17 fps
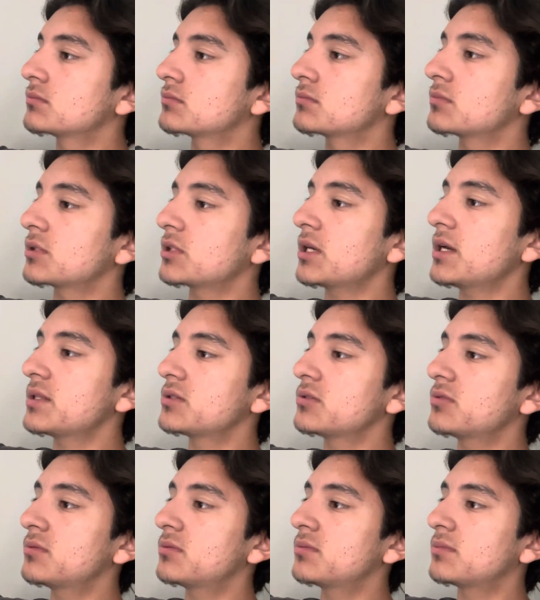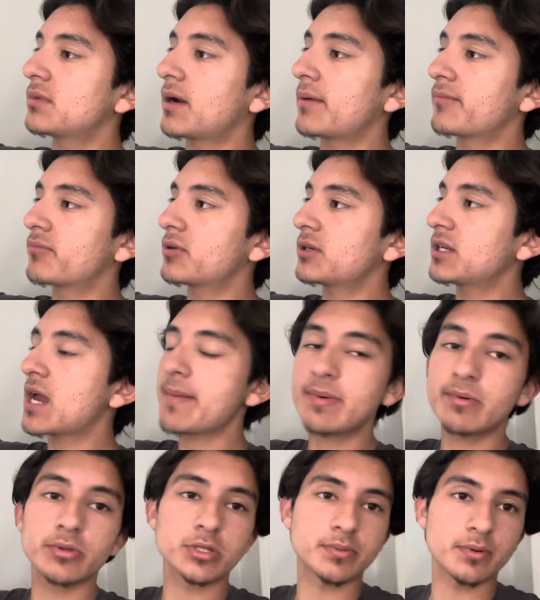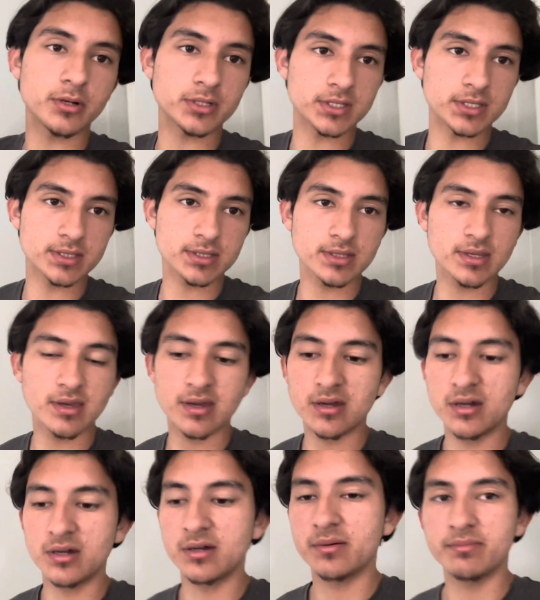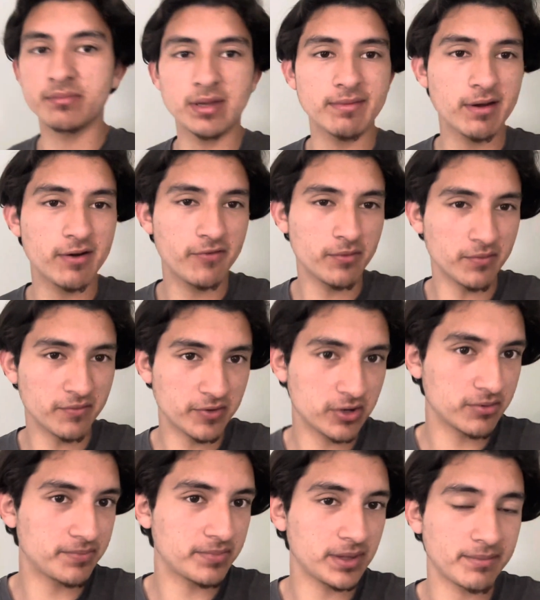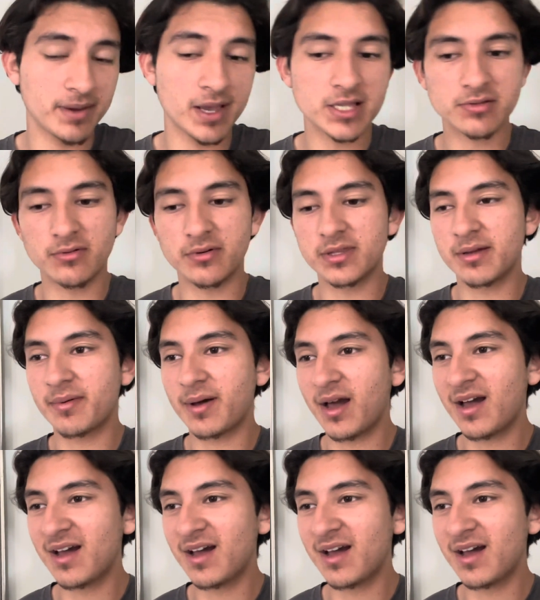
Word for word: but yeah, dude, I'm pretty happy with this purchase. Maybe I'll film a video playing basketball on them.